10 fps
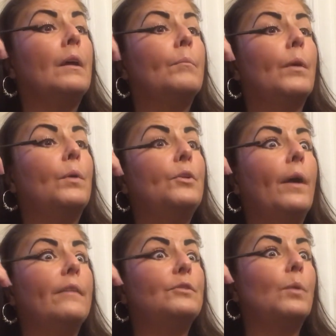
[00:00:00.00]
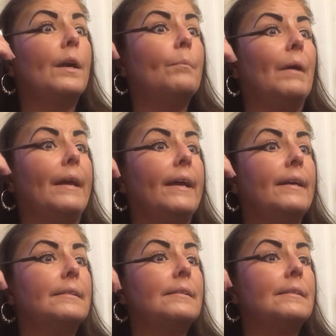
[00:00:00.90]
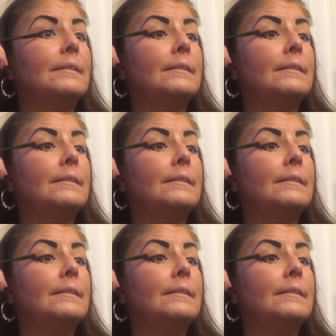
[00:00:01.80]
but when you have to wear a mask,